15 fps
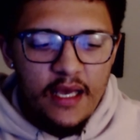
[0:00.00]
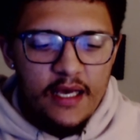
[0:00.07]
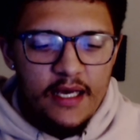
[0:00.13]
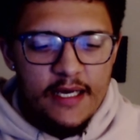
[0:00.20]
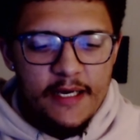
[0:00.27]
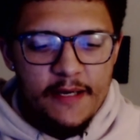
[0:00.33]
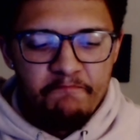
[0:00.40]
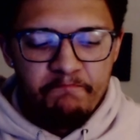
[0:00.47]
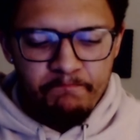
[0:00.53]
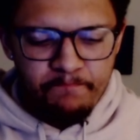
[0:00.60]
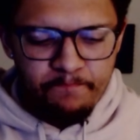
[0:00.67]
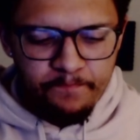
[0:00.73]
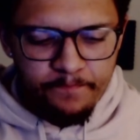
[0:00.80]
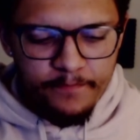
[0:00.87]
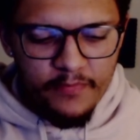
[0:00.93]
Um,
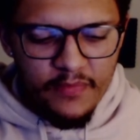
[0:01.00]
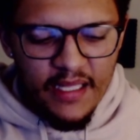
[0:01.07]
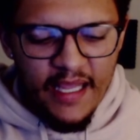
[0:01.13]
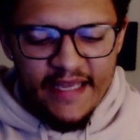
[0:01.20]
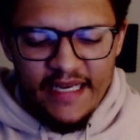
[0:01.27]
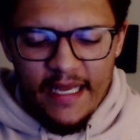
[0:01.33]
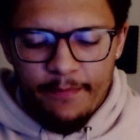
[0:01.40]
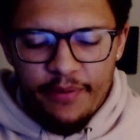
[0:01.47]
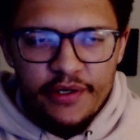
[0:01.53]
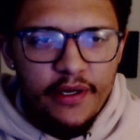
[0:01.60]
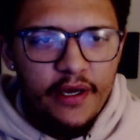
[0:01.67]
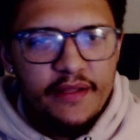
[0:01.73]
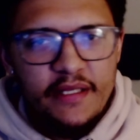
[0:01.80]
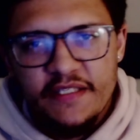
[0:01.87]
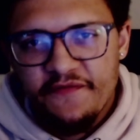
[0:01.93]
and I put
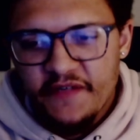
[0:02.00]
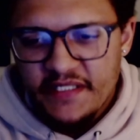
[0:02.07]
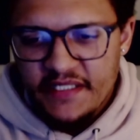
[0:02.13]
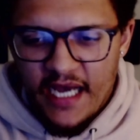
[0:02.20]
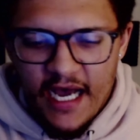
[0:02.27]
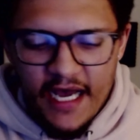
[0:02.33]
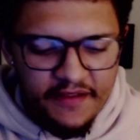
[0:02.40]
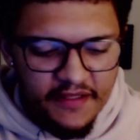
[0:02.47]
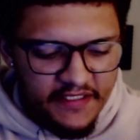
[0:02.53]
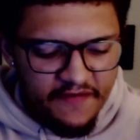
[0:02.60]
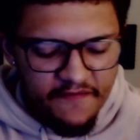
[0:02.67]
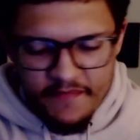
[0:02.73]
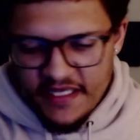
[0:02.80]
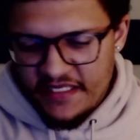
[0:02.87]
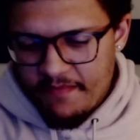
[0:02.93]
on this facade,
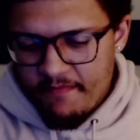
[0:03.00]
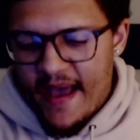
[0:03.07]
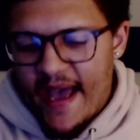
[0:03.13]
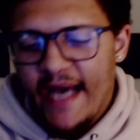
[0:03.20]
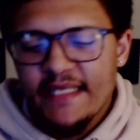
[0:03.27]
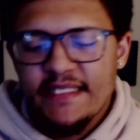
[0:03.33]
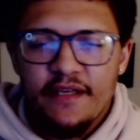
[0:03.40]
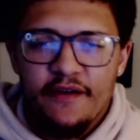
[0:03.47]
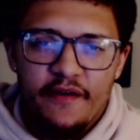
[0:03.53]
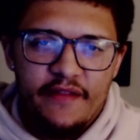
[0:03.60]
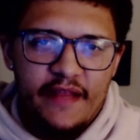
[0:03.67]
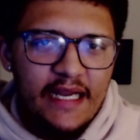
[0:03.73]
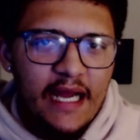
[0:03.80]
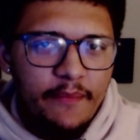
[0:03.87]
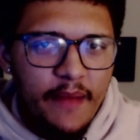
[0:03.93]
this this mask uh,
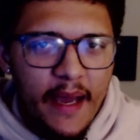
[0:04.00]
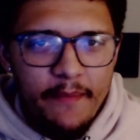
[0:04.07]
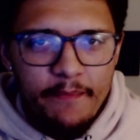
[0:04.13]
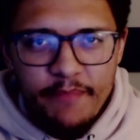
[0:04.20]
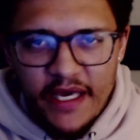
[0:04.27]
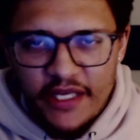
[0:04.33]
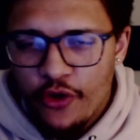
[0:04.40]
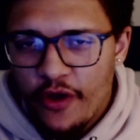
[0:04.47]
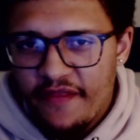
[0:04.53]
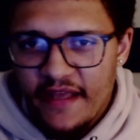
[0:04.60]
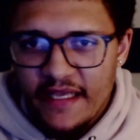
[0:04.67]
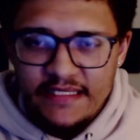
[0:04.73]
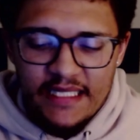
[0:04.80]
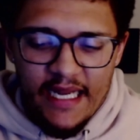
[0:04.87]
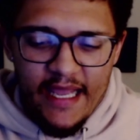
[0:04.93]
that I'm I'm better at
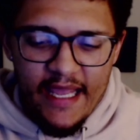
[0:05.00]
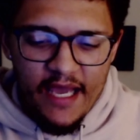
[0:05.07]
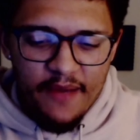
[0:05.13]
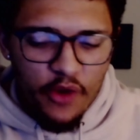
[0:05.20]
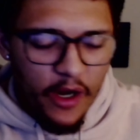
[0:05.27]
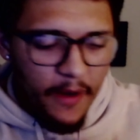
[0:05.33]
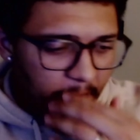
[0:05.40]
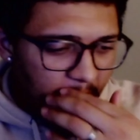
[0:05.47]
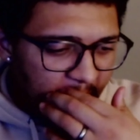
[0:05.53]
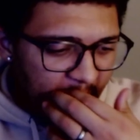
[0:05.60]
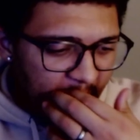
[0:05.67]
things than I am, or I'm